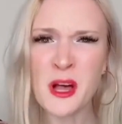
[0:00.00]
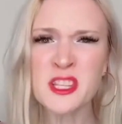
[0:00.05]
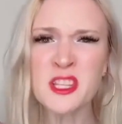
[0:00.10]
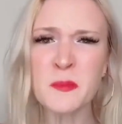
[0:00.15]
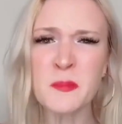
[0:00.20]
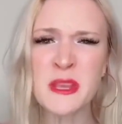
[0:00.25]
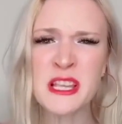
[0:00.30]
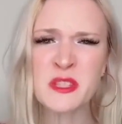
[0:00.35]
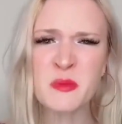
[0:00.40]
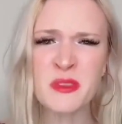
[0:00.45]

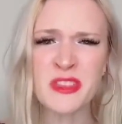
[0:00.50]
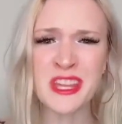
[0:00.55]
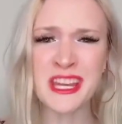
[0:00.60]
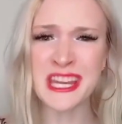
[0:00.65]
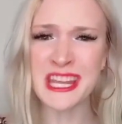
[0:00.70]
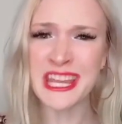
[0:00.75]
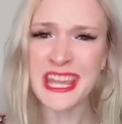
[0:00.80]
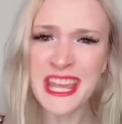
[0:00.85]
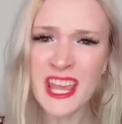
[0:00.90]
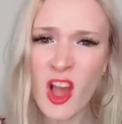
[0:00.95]
piece with an E
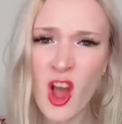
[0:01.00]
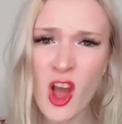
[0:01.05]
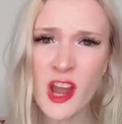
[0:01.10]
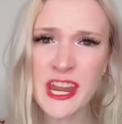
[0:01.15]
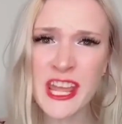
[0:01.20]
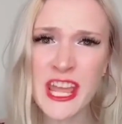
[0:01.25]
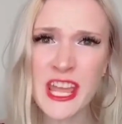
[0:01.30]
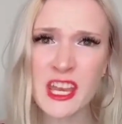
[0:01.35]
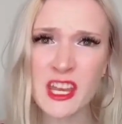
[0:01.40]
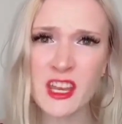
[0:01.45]
on it.
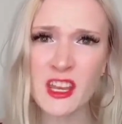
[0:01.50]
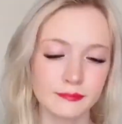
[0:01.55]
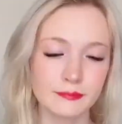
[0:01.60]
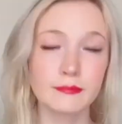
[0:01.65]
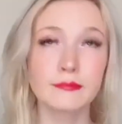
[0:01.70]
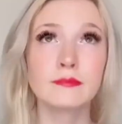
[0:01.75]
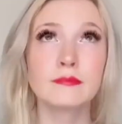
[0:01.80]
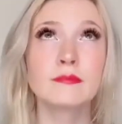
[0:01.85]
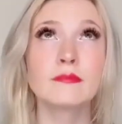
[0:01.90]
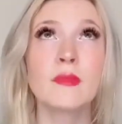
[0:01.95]

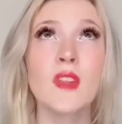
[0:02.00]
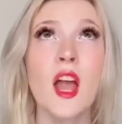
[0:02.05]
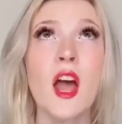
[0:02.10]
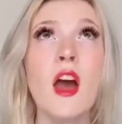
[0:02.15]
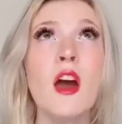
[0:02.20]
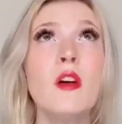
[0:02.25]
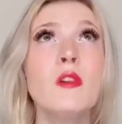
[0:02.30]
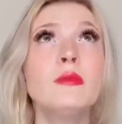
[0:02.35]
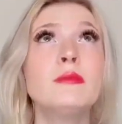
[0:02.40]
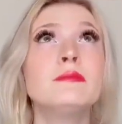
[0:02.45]
Oh,
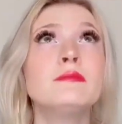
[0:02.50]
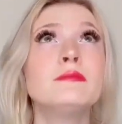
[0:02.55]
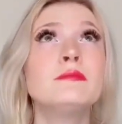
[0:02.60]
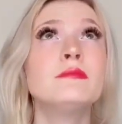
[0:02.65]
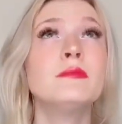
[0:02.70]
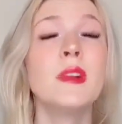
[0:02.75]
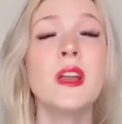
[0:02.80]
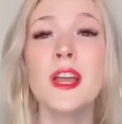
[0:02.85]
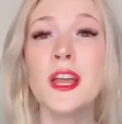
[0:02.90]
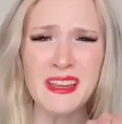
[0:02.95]

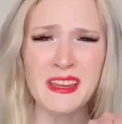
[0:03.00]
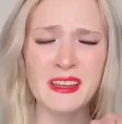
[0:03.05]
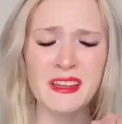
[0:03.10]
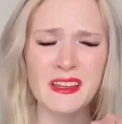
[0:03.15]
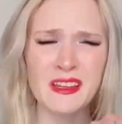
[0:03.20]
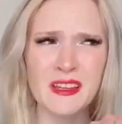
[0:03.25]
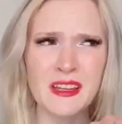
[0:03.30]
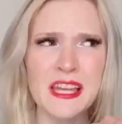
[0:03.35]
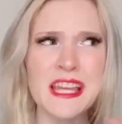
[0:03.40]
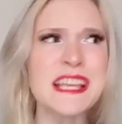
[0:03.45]

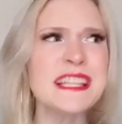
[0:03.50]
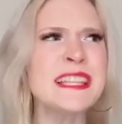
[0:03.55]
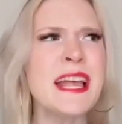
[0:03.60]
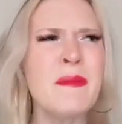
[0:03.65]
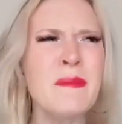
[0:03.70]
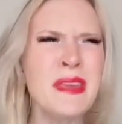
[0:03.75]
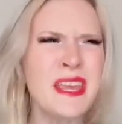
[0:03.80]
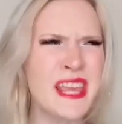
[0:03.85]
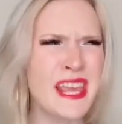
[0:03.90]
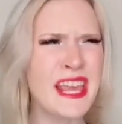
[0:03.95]
he sent me
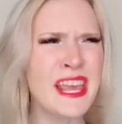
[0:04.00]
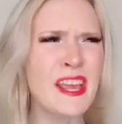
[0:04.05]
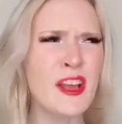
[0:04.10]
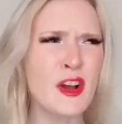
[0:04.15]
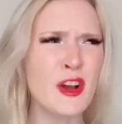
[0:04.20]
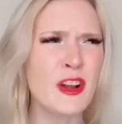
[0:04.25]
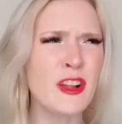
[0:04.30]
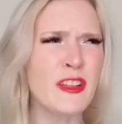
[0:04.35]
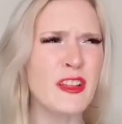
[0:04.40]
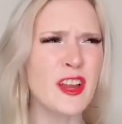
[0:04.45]
E
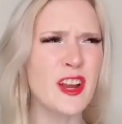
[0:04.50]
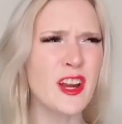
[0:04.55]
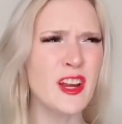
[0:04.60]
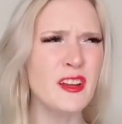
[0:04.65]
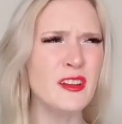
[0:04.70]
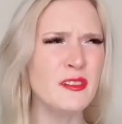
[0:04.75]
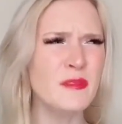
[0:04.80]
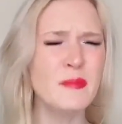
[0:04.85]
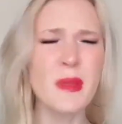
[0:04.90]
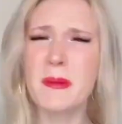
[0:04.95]
earlier.
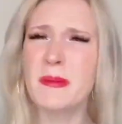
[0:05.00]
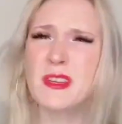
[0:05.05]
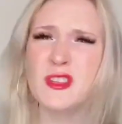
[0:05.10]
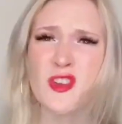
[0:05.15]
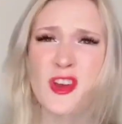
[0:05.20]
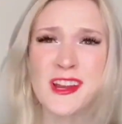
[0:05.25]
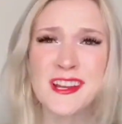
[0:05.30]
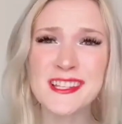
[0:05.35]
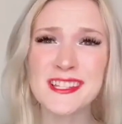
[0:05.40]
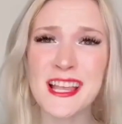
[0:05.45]
Maybe he's trying
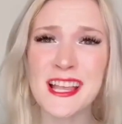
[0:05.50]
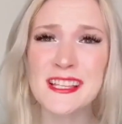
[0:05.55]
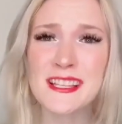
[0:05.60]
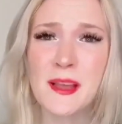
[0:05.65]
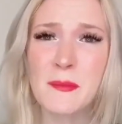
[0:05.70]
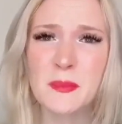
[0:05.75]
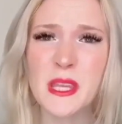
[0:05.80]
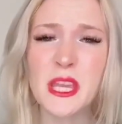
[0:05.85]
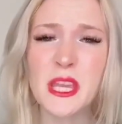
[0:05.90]
to say something.